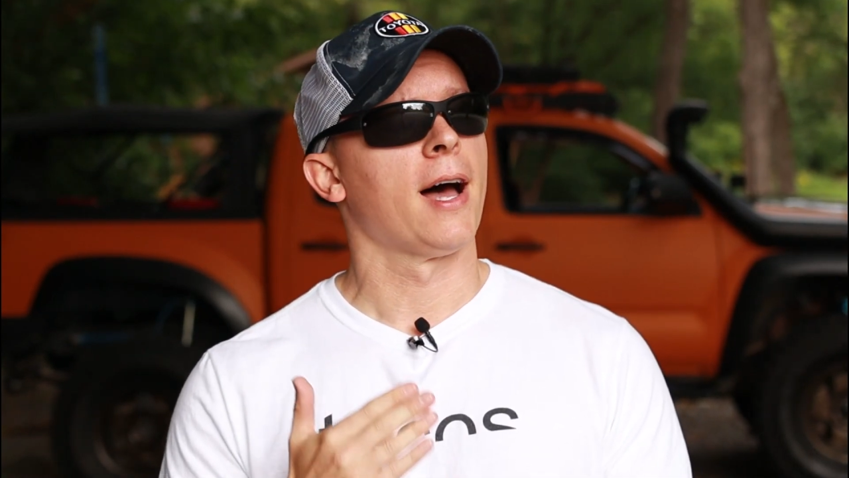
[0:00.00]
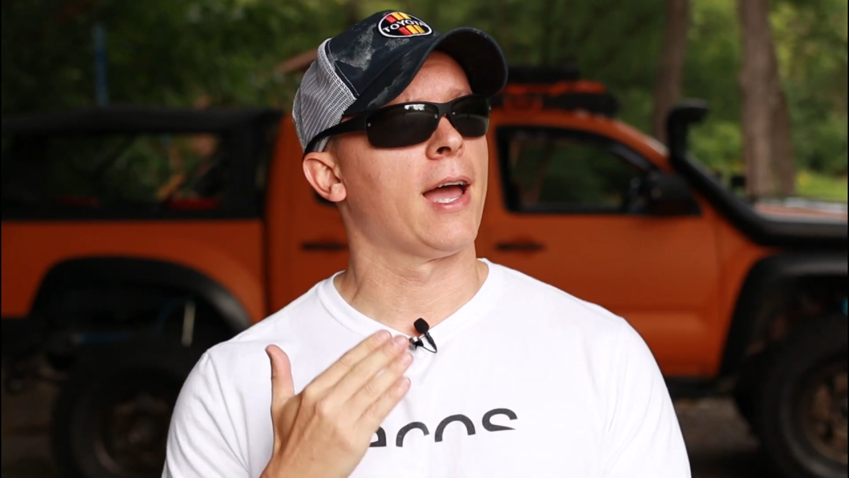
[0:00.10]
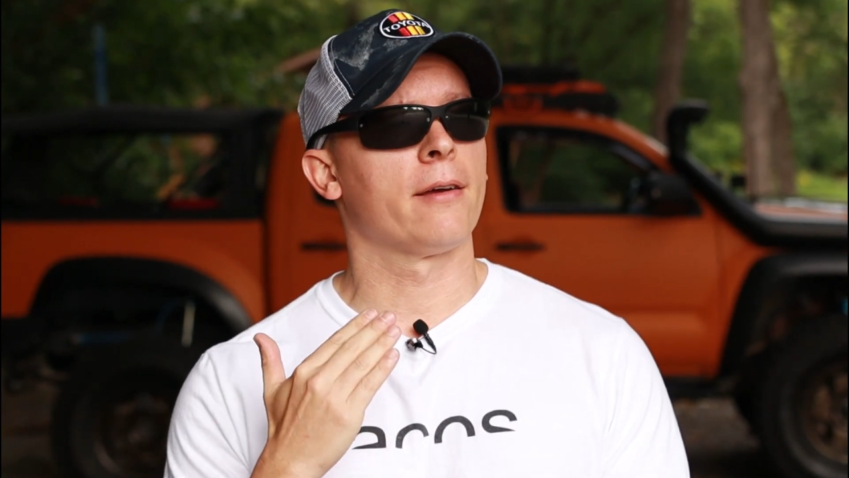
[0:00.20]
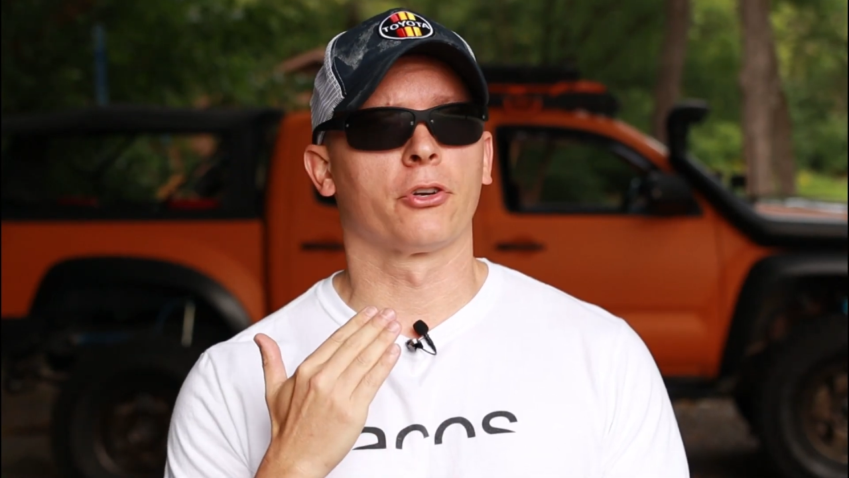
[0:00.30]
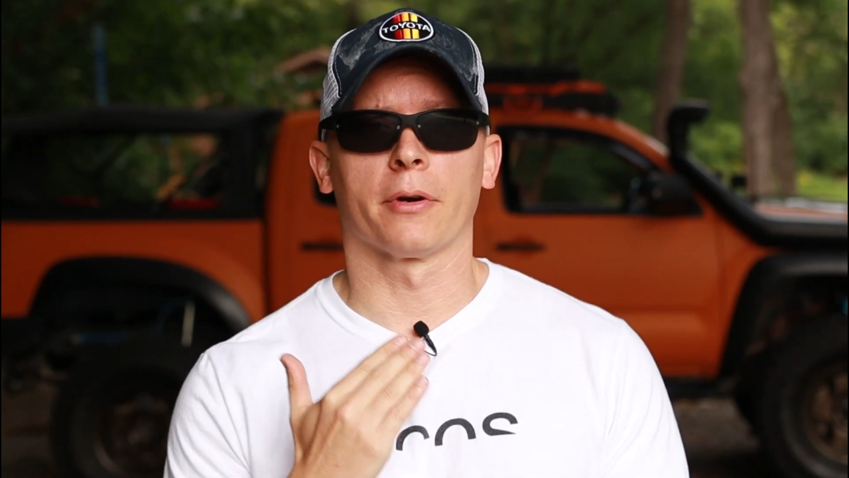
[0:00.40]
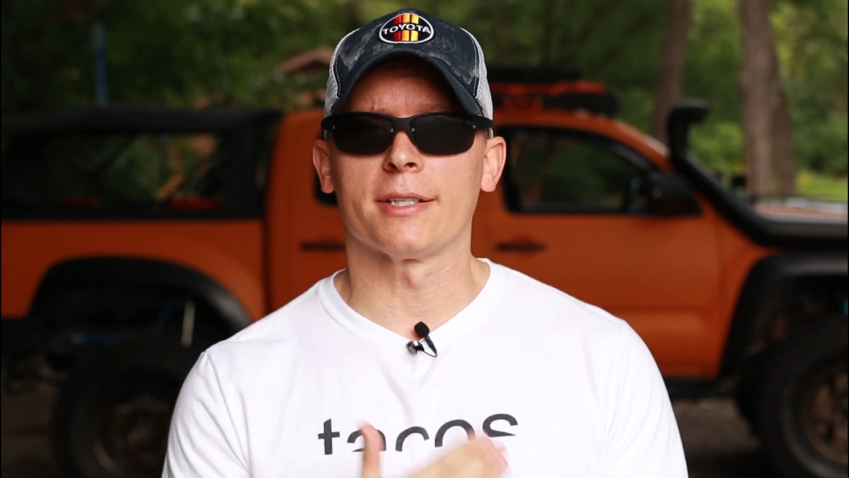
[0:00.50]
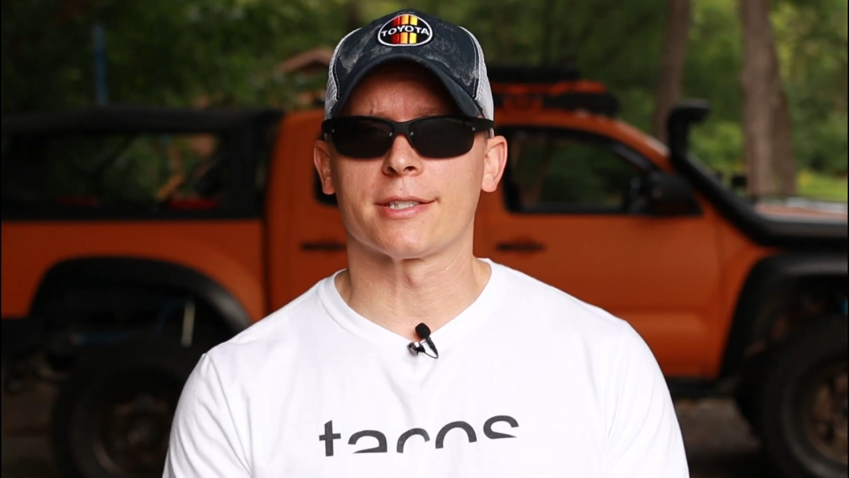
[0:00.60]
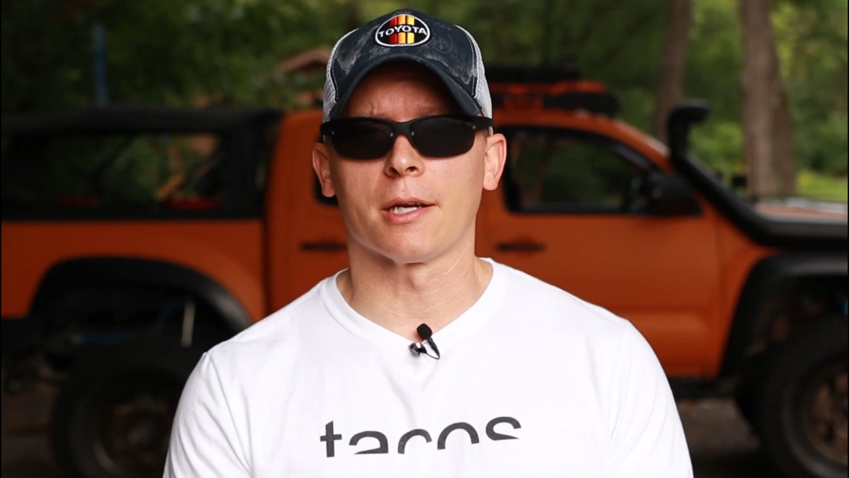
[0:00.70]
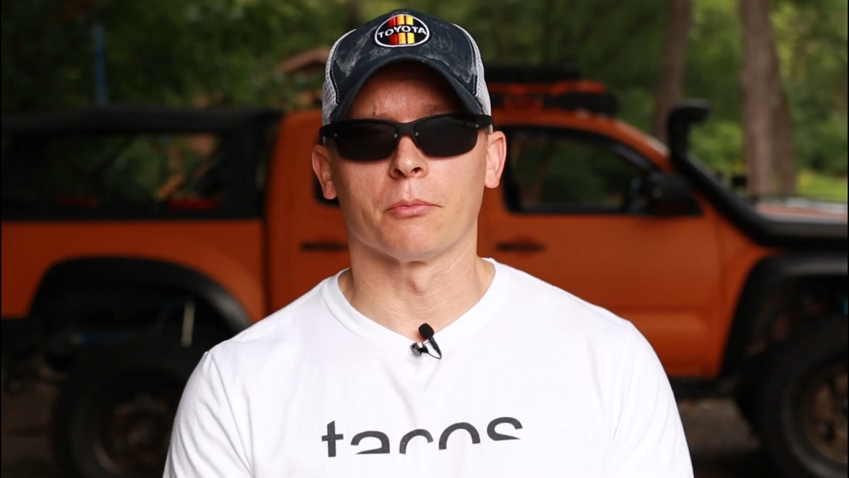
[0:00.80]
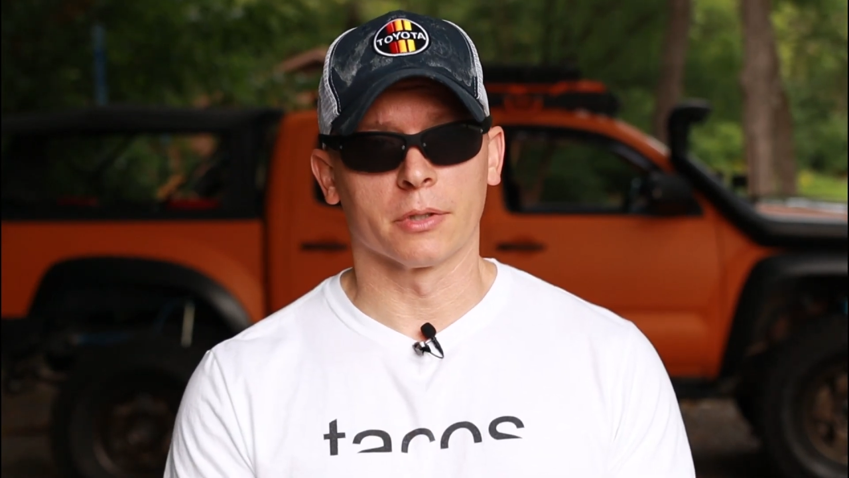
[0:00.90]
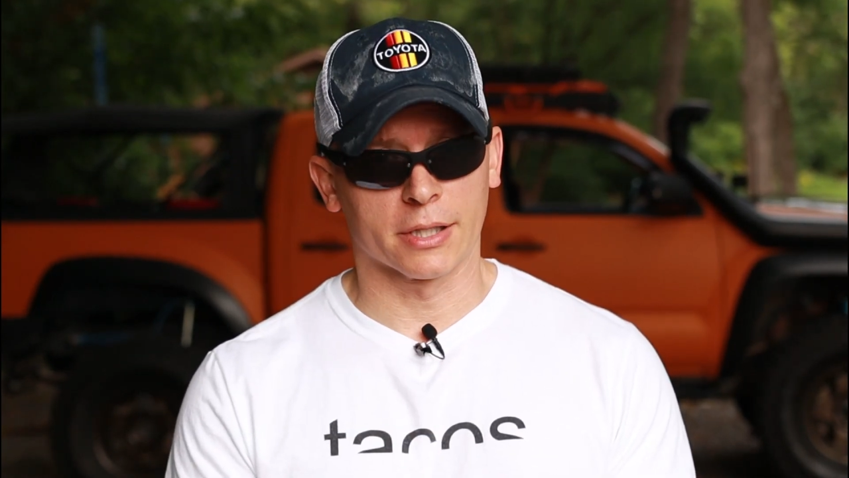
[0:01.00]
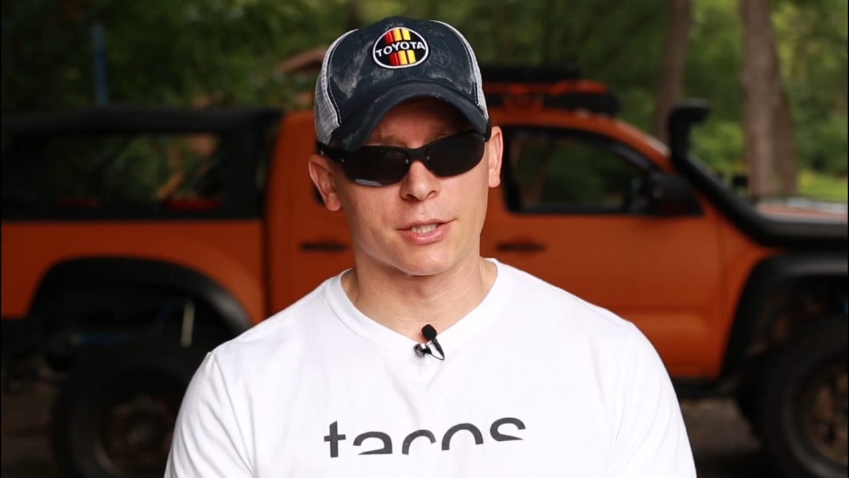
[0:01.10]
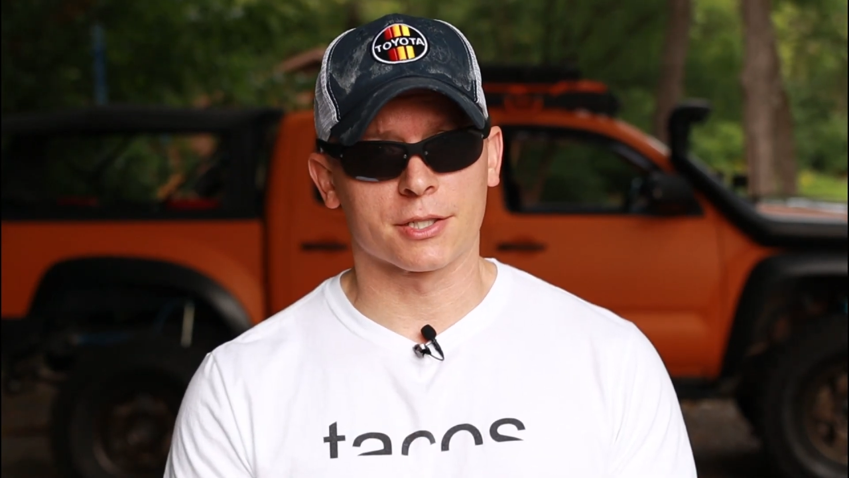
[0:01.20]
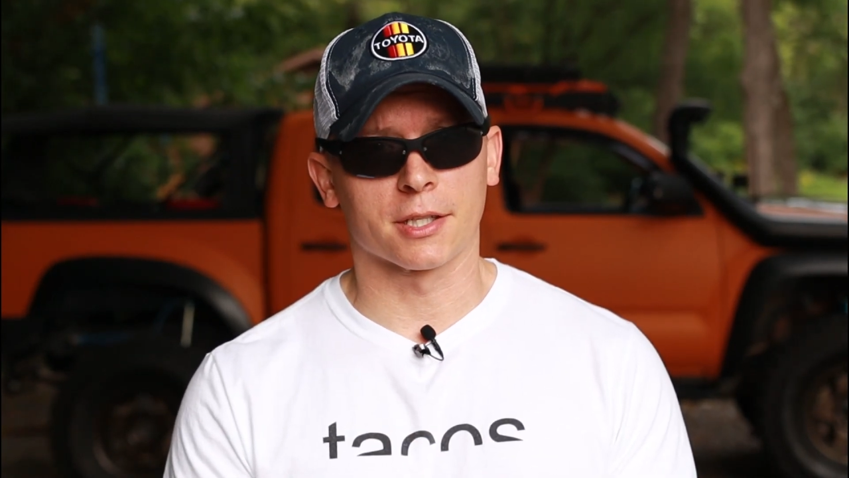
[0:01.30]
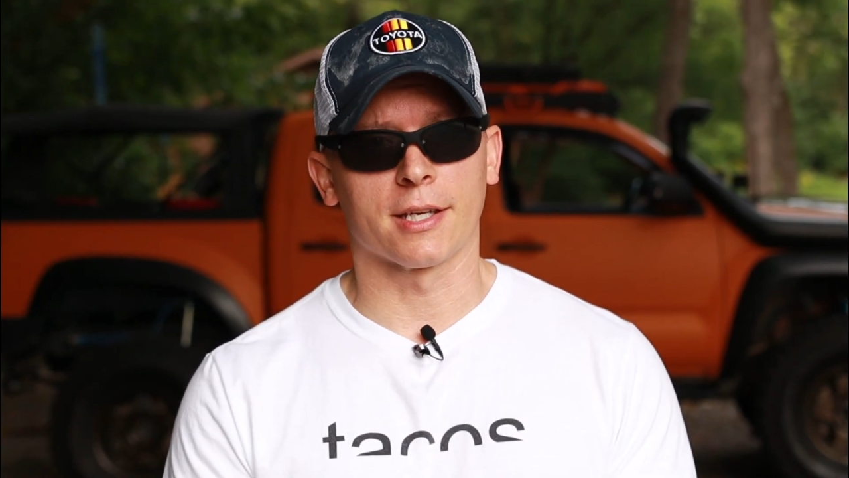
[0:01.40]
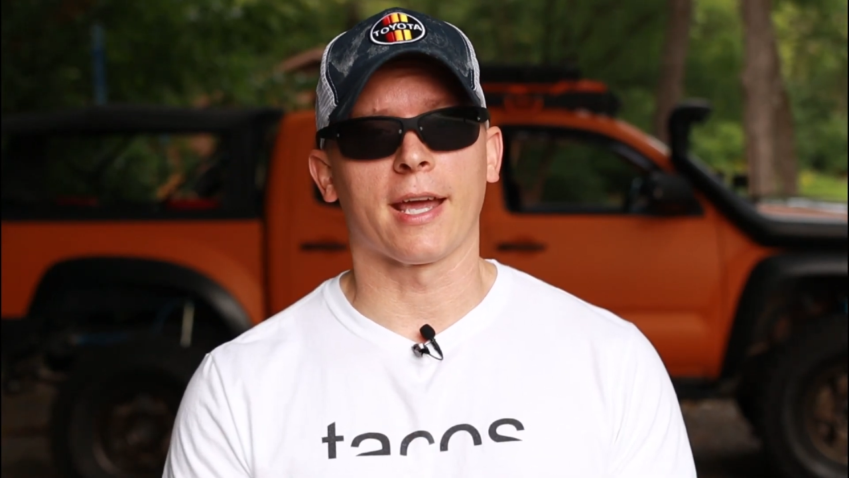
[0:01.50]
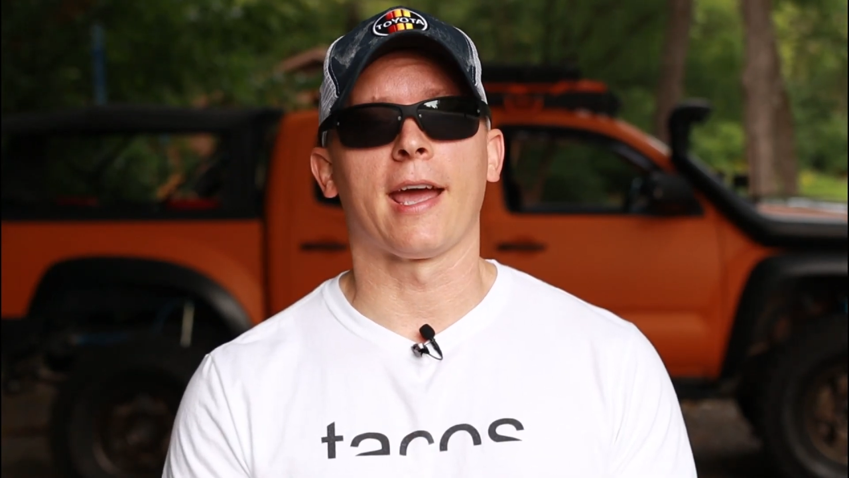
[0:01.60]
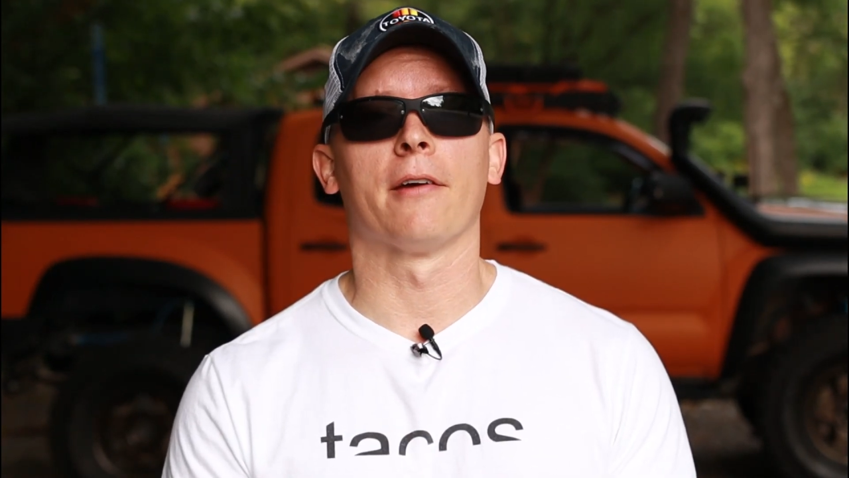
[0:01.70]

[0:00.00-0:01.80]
I have greased them religiously